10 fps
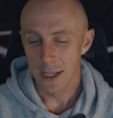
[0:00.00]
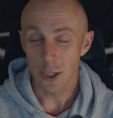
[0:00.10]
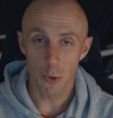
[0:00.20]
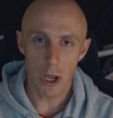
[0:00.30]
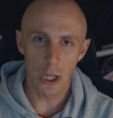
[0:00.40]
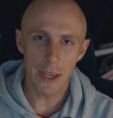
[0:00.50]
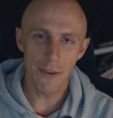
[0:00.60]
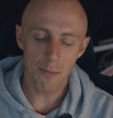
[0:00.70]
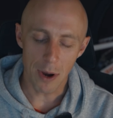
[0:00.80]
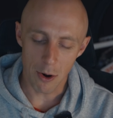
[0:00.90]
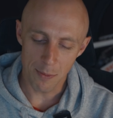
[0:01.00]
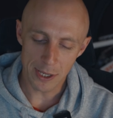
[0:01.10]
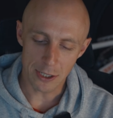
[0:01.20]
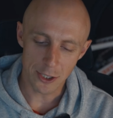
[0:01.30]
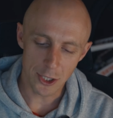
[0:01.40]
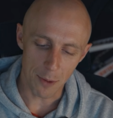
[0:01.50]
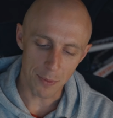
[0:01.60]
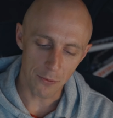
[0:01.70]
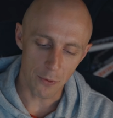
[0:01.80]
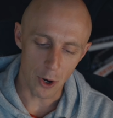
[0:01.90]
So we're leaving power meters
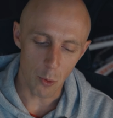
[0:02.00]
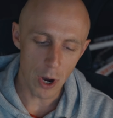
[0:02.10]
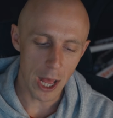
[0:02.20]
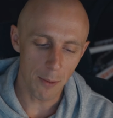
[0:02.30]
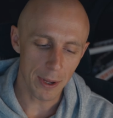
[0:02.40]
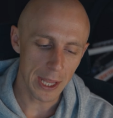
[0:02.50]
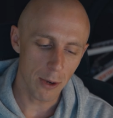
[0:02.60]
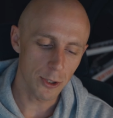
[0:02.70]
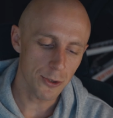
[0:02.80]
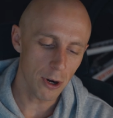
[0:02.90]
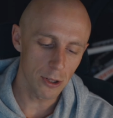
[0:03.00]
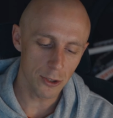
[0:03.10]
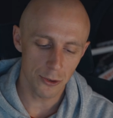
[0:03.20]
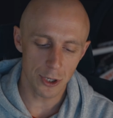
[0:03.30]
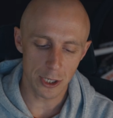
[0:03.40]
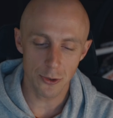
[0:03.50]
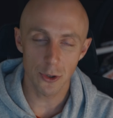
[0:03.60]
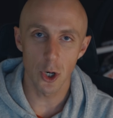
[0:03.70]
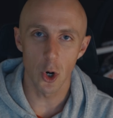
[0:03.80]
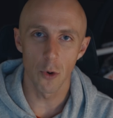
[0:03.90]
topic for a while, but I would strongly suggest to
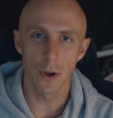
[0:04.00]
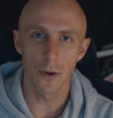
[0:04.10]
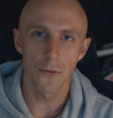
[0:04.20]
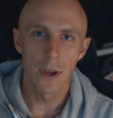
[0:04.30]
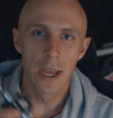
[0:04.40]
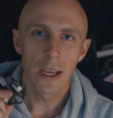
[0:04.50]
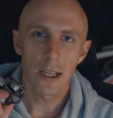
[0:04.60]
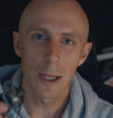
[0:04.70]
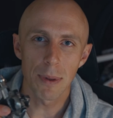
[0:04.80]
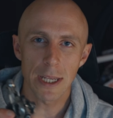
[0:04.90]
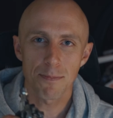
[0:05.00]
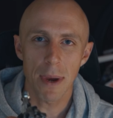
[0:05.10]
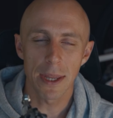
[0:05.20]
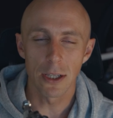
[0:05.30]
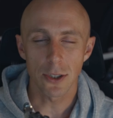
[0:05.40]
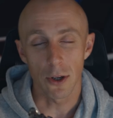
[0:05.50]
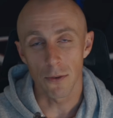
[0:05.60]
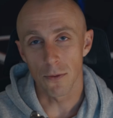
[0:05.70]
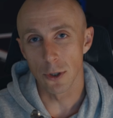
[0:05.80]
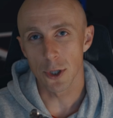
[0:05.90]
go with clipless pedals on
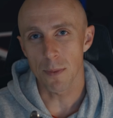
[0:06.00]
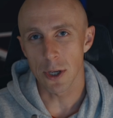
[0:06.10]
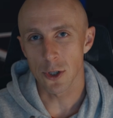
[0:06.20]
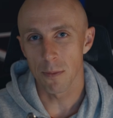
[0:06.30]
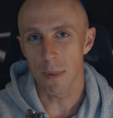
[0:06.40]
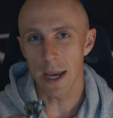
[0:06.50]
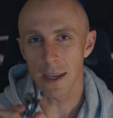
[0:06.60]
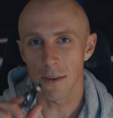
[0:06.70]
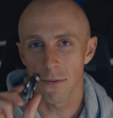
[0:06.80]
full suspension bike